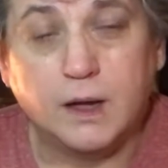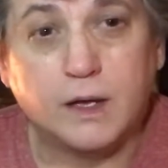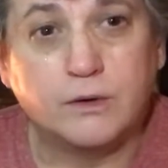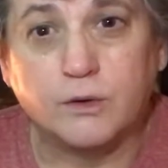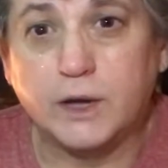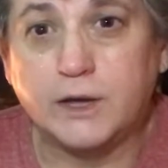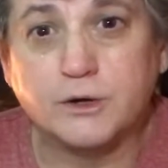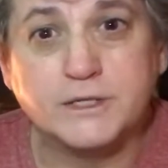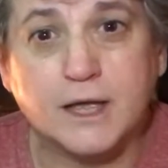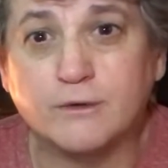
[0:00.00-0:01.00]
8 or
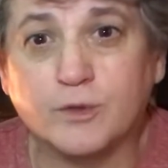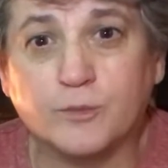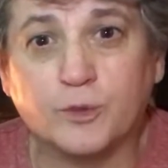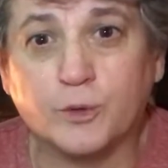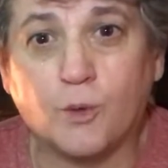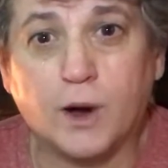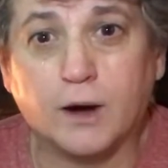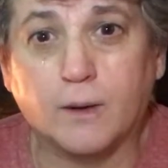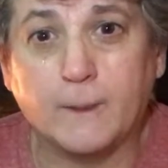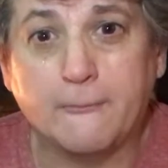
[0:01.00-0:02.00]
10 of them from the
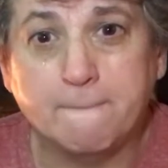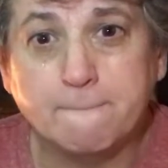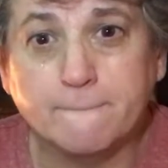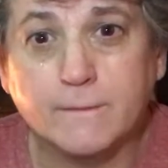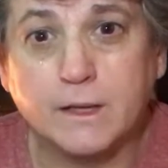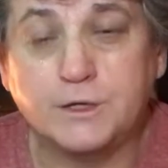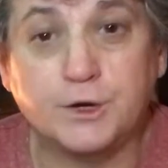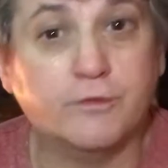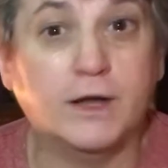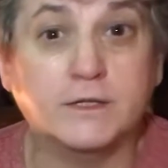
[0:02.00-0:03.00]
choir,
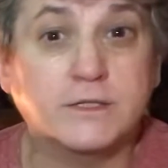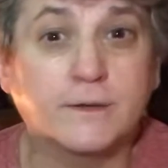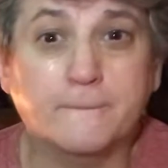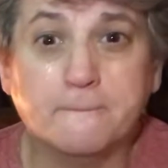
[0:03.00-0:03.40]
dear friends,